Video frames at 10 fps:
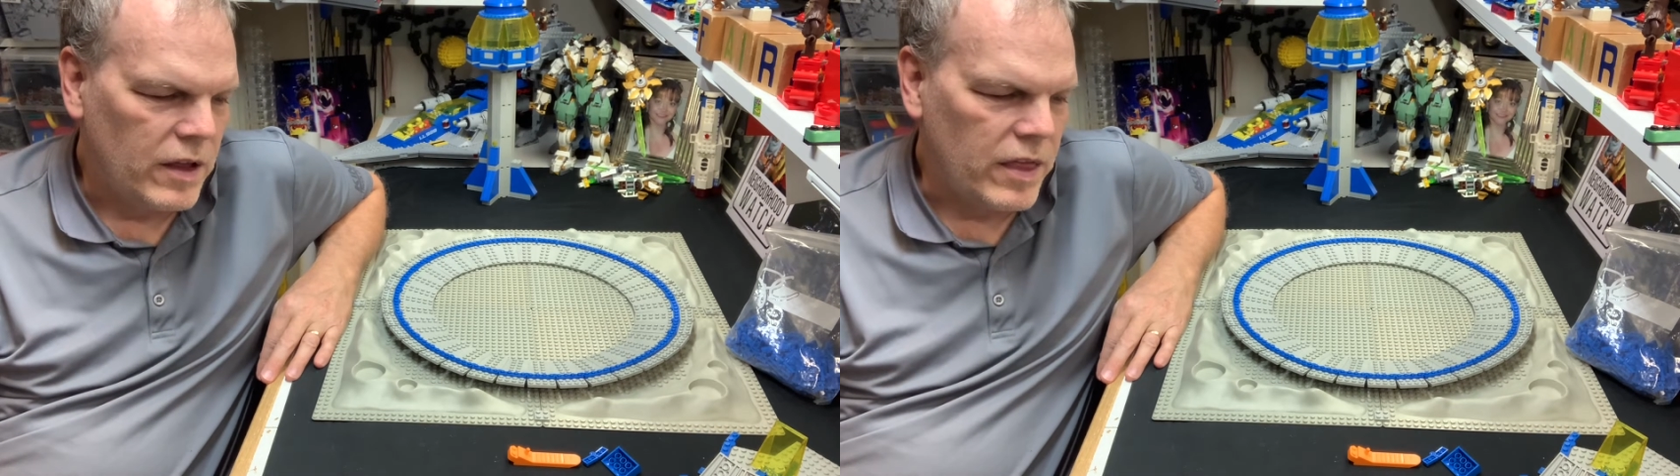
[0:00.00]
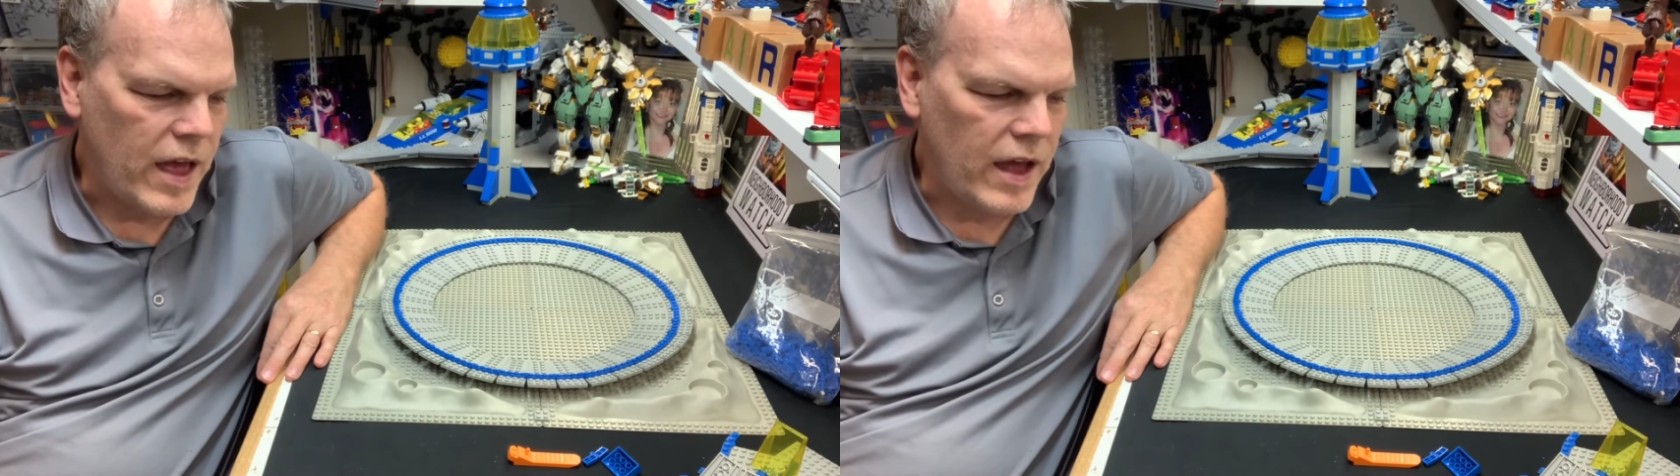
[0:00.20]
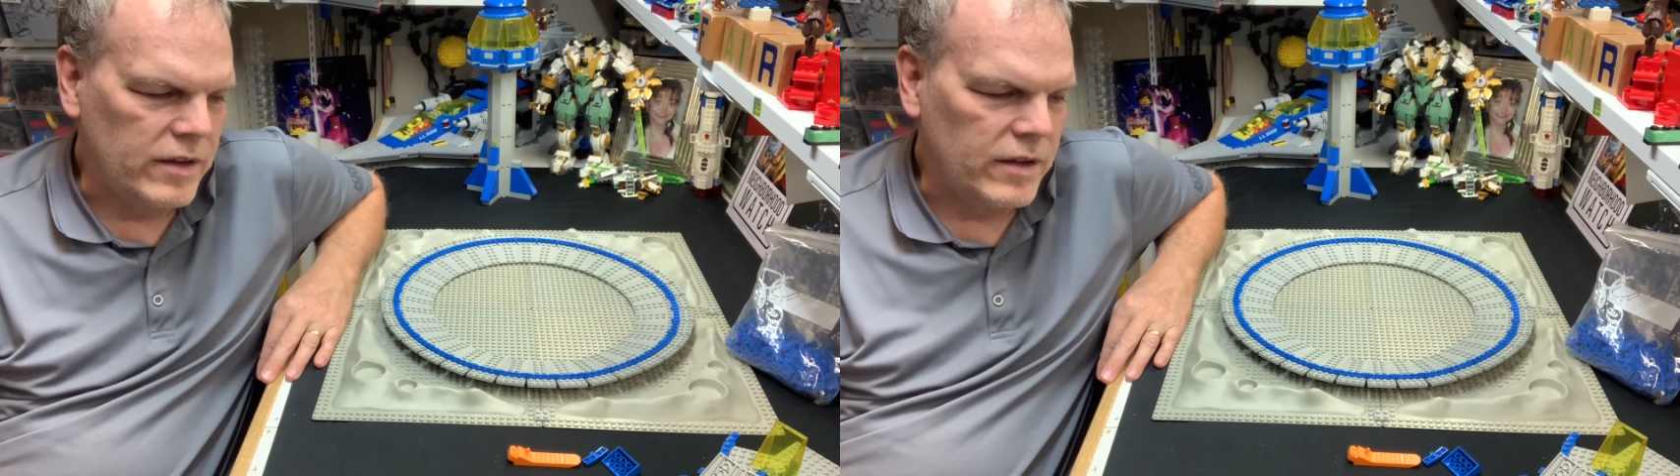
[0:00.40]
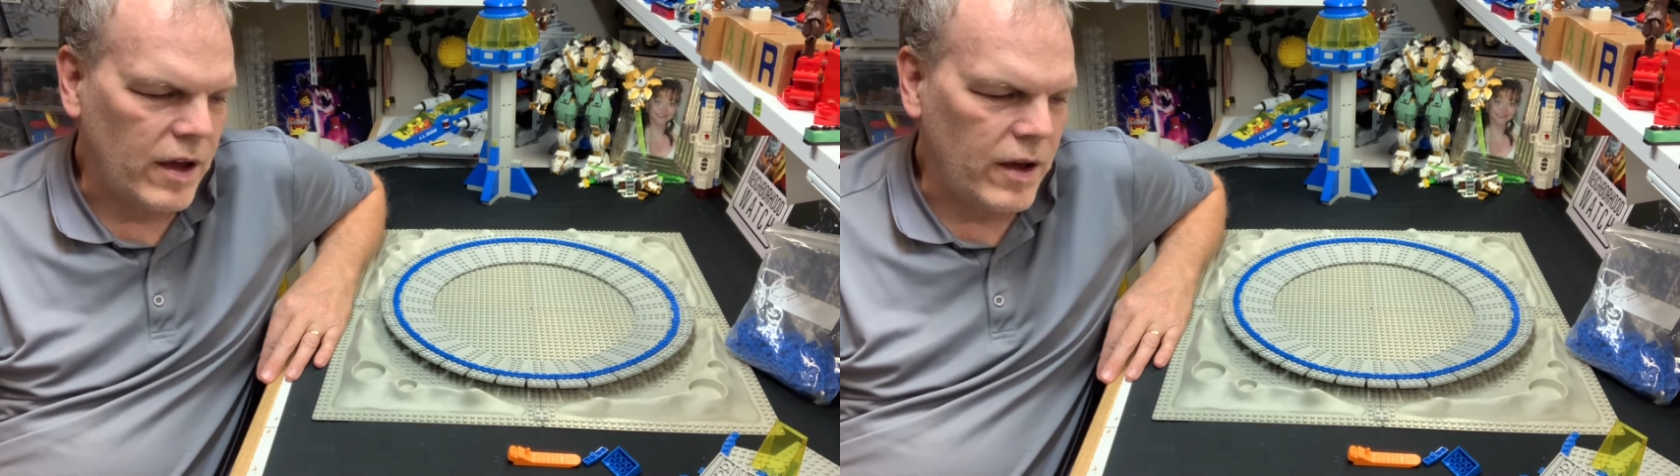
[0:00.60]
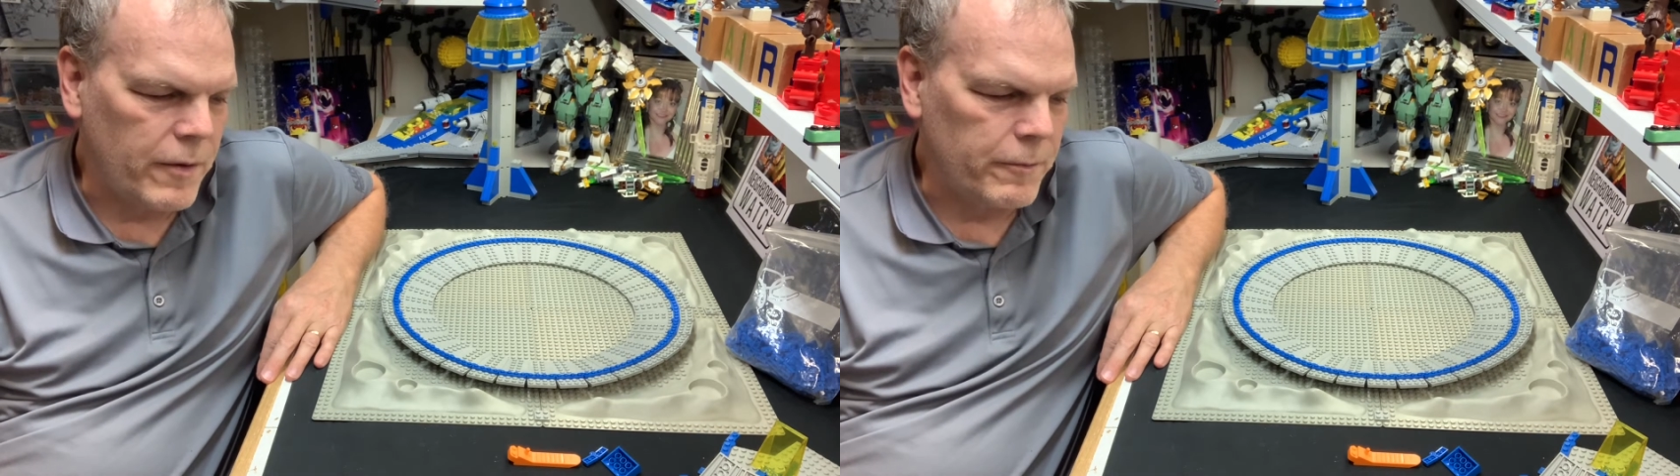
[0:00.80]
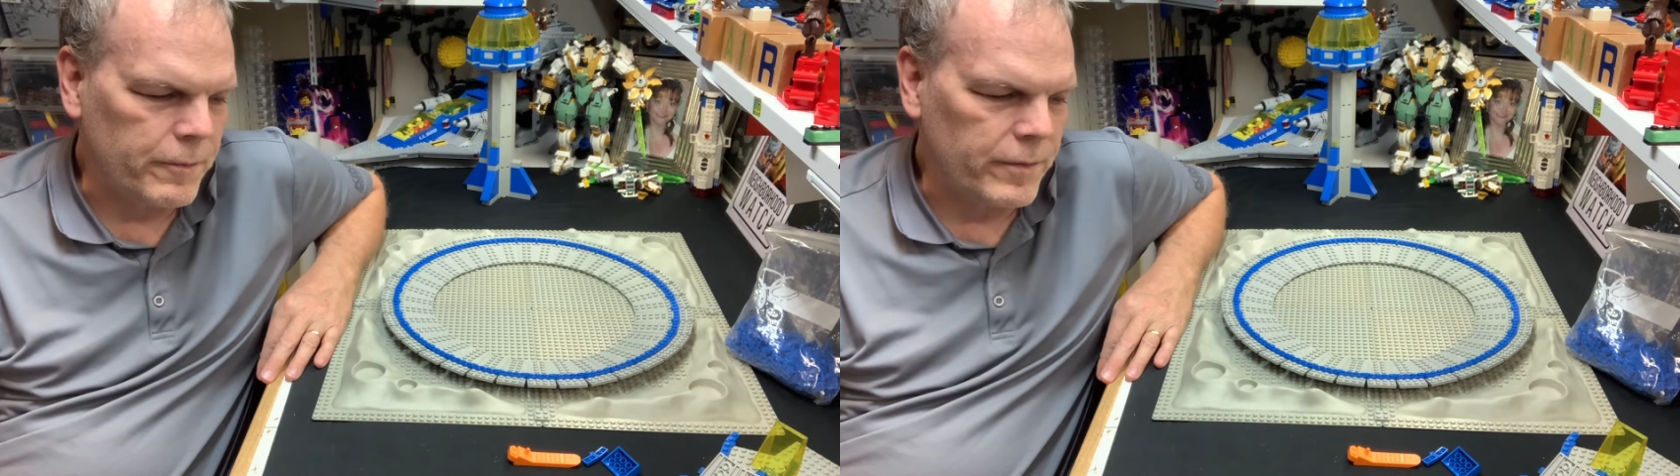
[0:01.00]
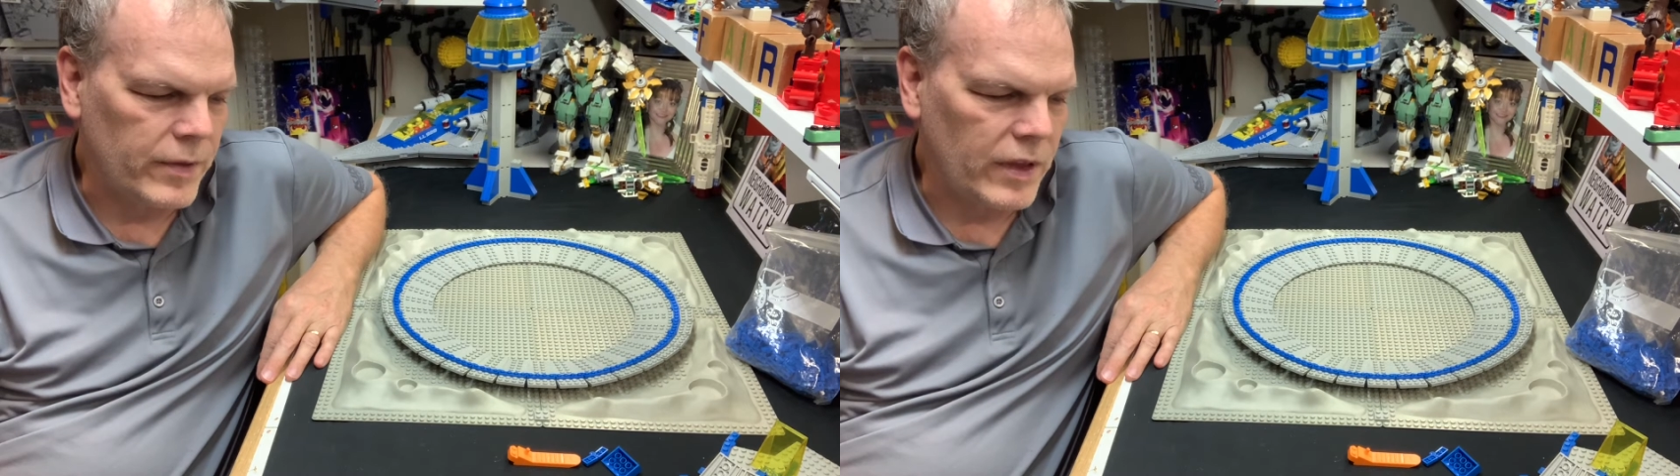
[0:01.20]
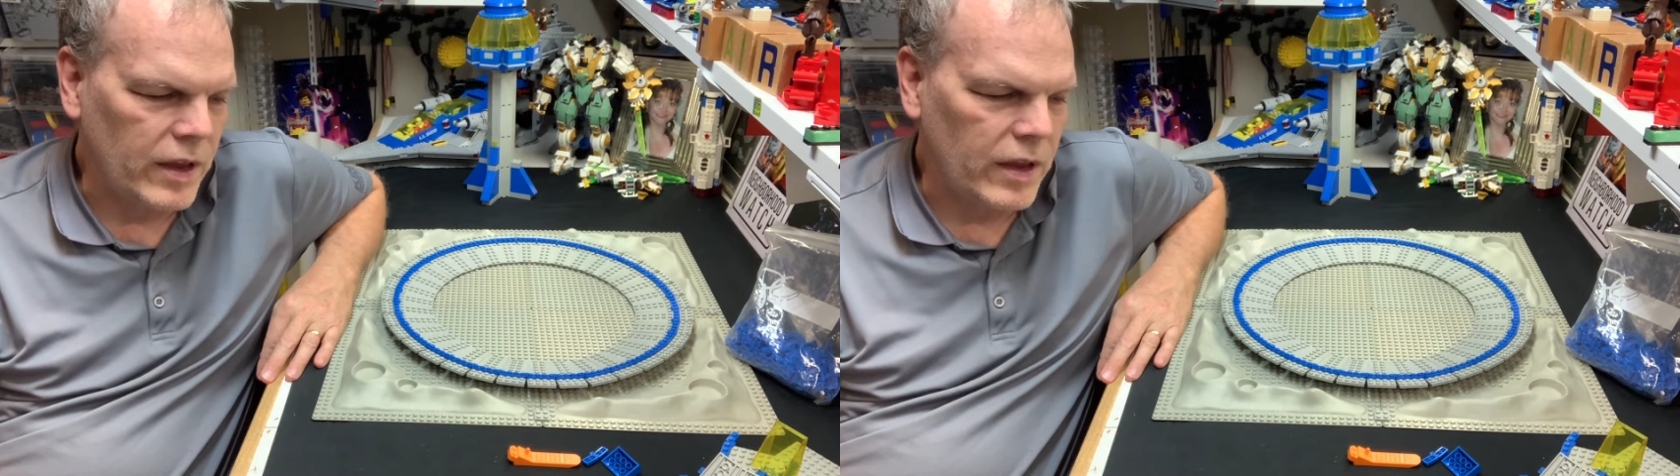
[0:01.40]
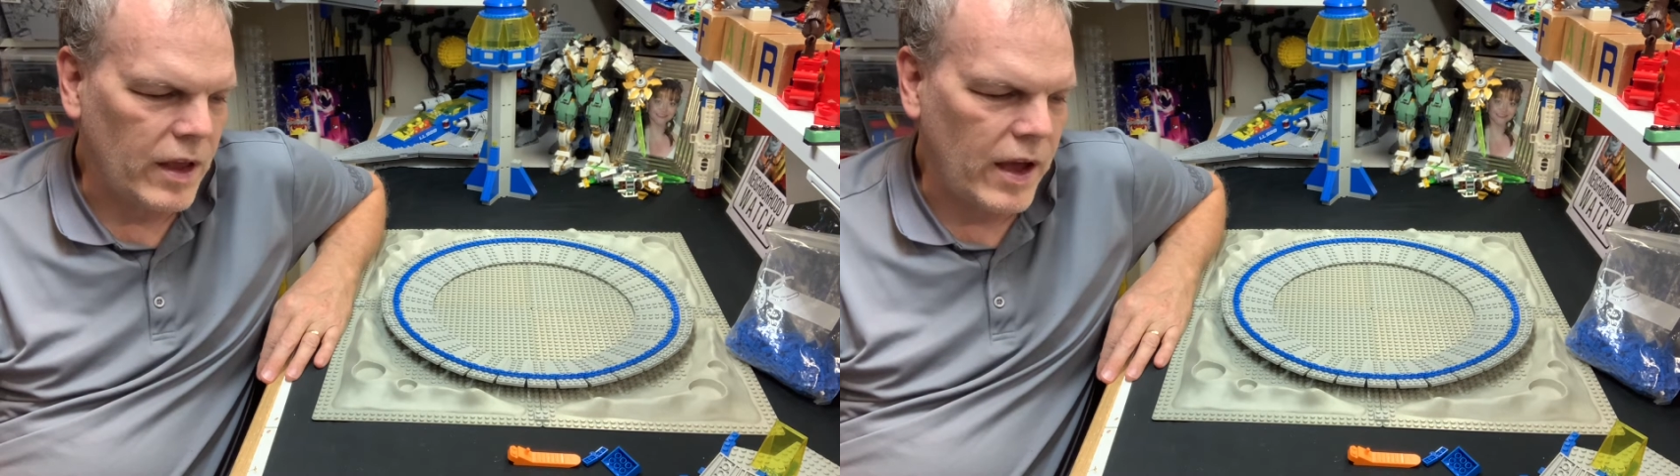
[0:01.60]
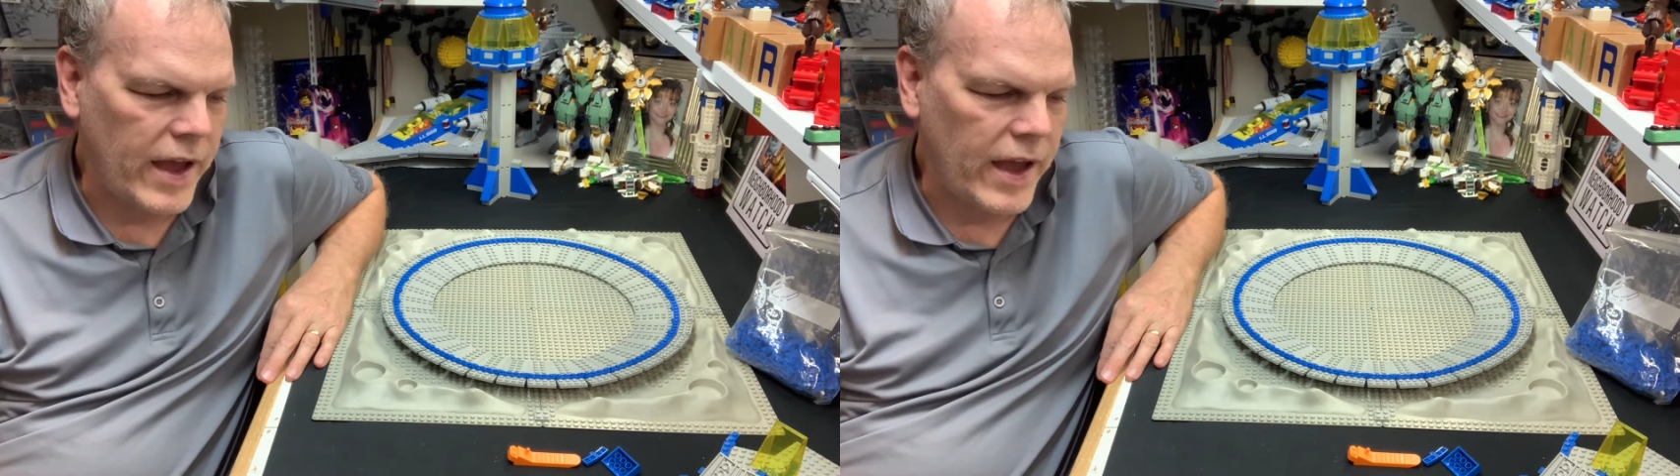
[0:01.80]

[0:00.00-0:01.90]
that I